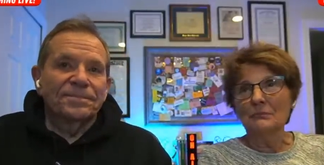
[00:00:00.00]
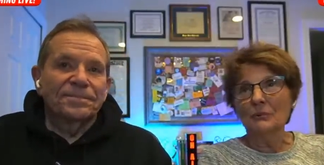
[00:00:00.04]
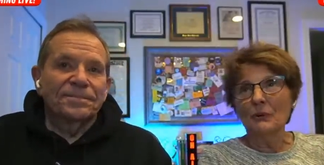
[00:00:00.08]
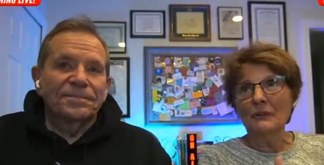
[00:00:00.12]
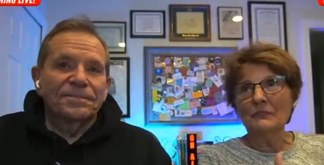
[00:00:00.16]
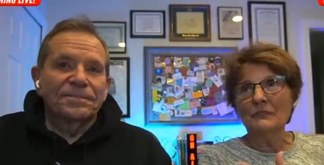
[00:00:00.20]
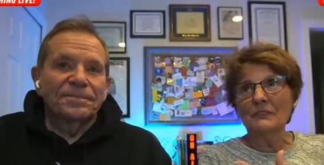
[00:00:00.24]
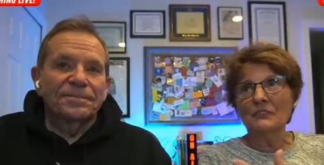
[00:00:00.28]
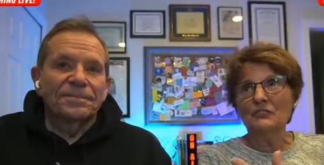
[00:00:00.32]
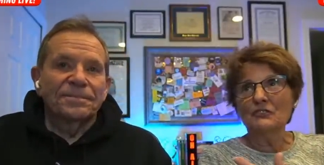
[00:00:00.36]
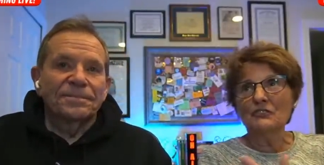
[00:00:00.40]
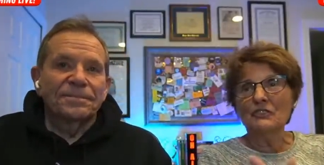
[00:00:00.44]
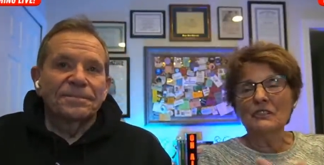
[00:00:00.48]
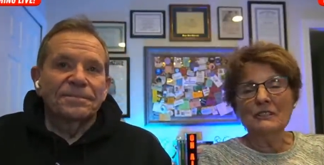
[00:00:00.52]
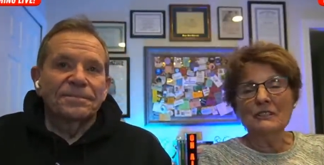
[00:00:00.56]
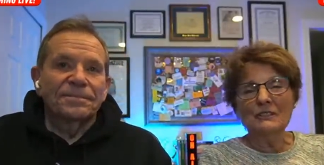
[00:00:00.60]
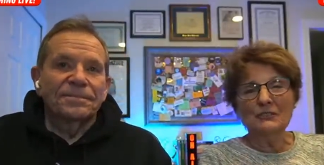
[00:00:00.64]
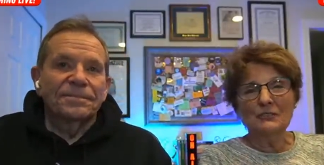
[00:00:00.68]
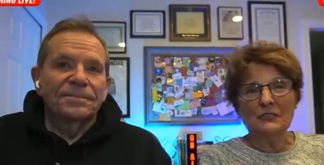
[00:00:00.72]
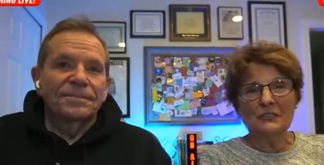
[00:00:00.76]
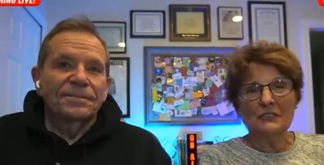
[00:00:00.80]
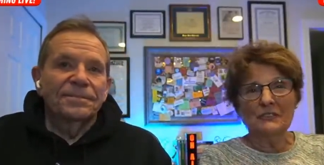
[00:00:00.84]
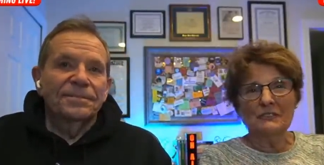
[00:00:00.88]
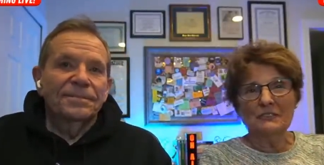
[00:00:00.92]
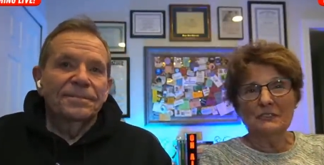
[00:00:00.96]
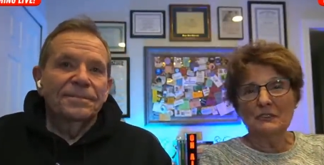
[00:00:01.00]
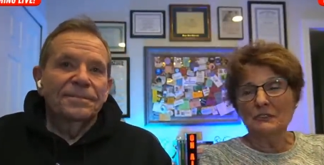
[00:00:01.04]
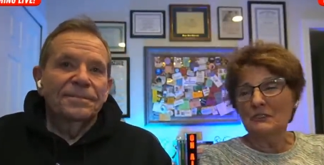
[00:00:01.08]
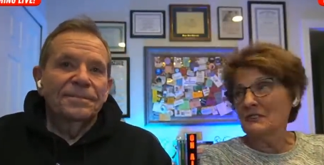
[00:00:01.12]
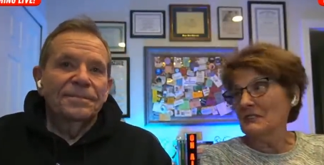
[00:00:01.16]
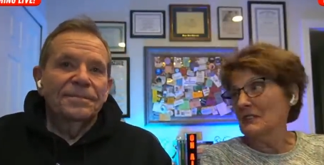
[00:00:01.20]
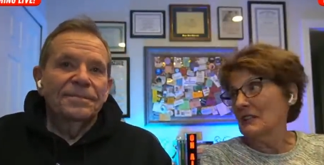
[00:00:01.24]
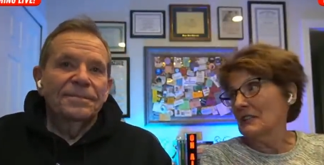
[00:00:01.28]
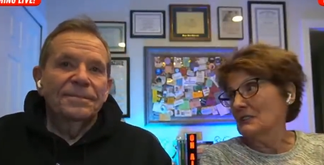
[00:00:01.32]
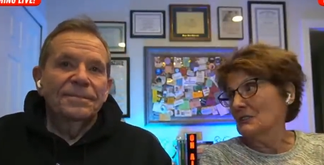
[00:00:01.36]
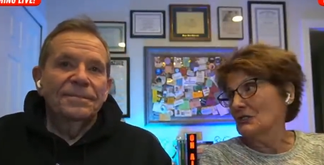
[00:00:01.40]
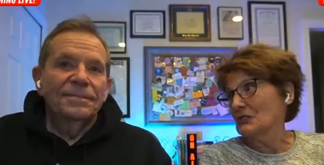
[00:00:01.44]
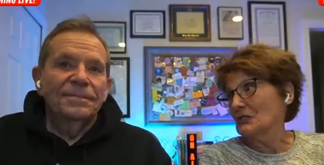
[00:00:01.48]
Speaker 1: brought the sheets to
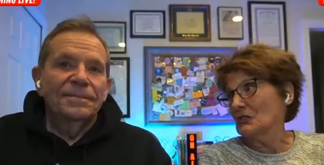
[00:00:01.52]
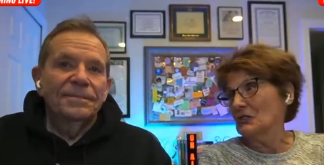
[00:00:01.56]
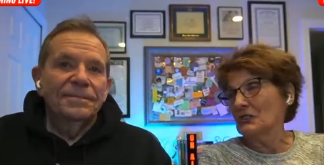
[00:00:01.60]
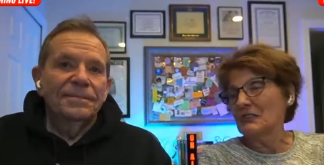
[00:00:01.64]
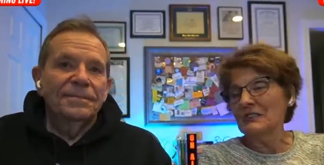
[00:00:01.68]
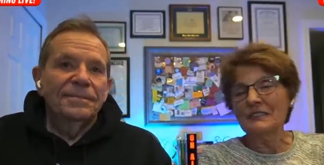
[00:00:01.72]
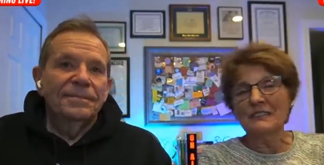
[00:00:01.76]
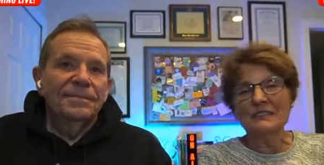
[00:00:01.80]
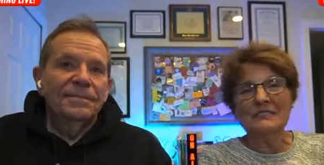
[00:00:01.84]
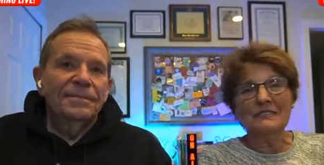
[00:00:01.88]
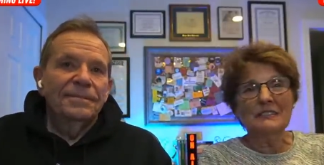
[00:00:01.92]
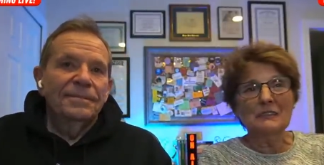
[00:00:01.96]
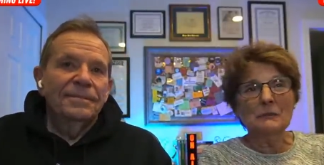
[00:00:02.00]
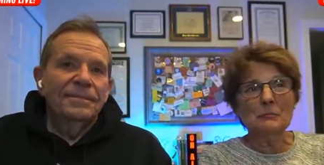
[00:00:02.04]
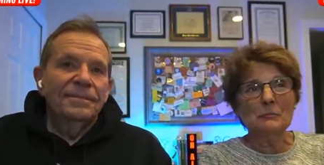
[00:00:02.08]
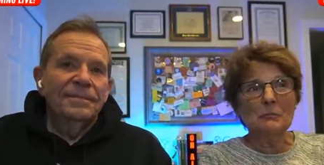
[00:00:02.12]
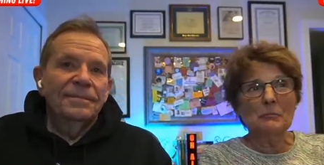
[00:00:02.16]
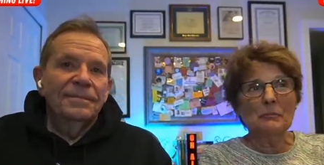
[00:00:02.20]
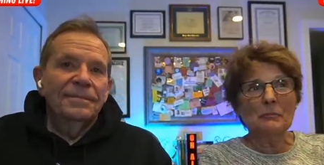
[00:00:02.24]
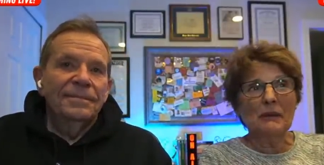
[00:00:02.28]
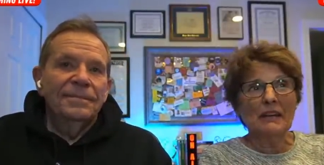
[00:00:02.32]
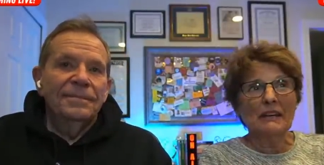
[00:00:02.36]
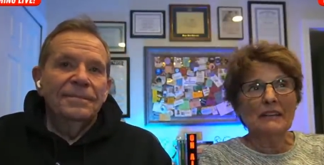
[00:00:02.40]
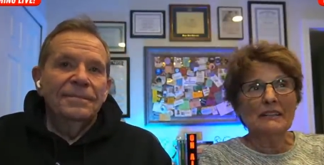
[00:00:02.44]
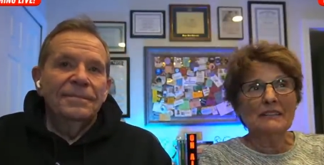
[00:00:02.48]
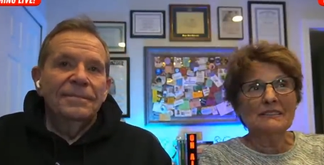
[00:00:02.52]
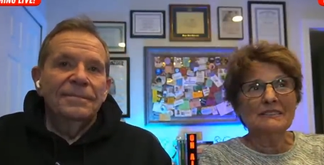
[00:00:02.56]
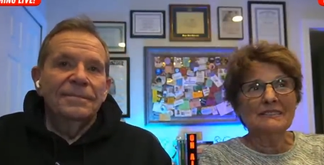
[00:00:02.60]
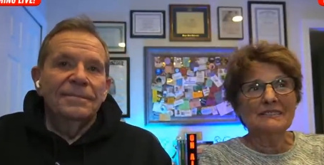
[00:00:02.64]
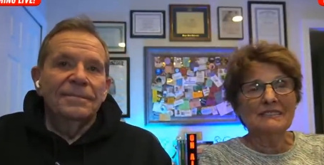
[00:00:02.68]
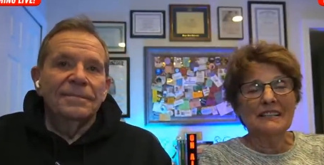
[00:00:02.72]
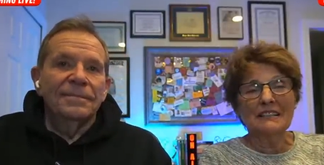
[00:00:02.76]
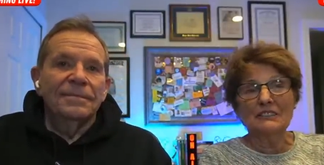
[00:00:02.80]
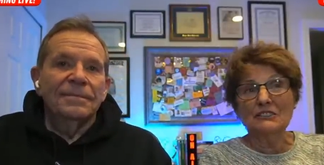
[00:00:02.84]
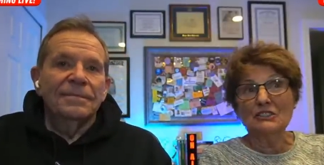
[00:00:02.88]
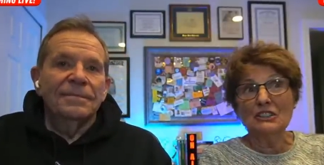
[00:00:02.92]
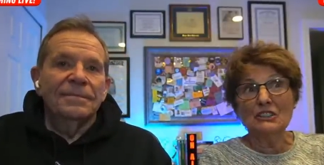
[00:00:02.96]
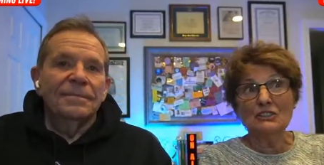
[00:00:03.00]
insert in the sleeping bags
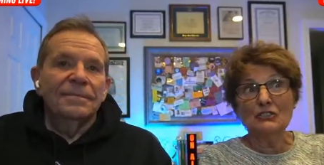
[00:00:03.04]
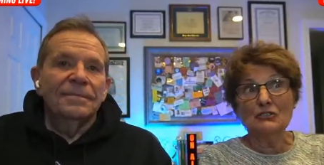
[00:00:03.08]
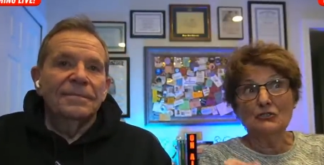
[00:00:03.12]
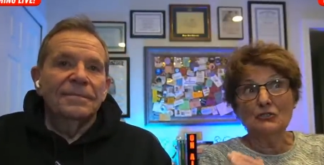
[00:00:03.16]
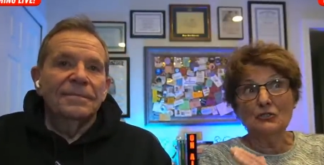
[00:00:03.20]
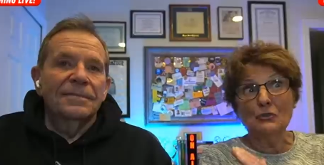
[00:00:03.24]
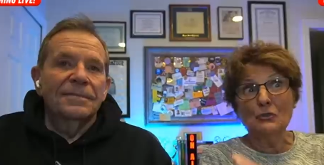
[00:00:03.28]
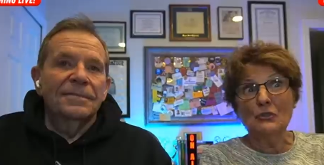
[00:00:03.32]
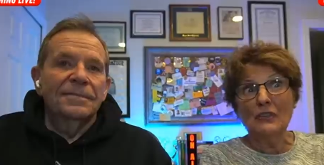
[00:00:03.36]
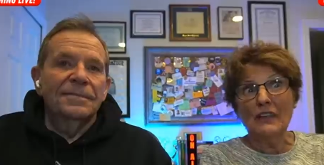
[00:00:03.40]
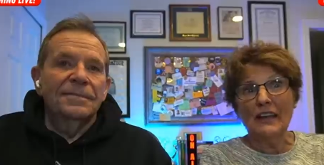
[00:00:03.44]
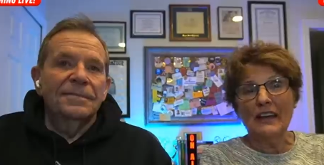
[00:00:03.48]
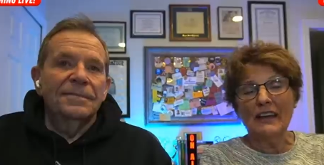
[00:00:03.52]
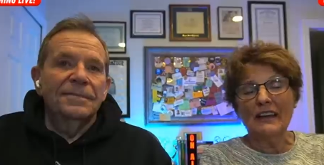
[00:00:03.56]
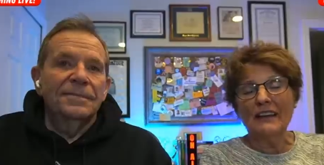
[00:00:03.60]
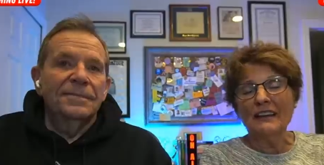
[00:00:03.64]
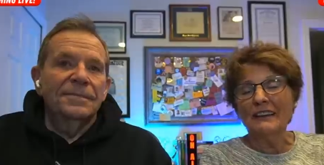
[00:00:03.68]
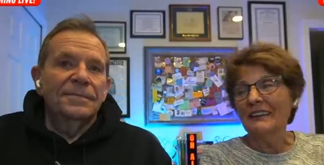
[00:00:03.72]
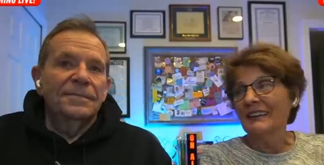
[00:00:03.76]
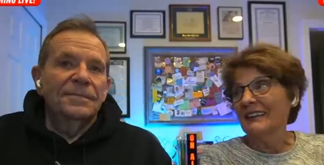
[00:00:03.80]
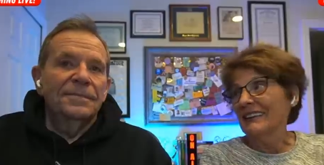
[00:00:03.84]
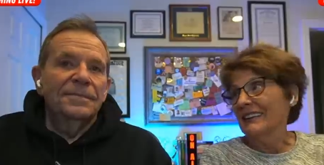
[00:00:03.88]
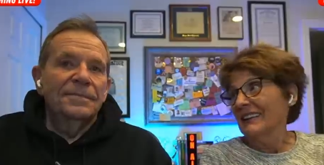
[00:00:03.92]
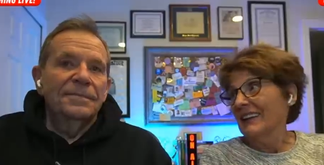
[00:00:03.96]
and didn't do that.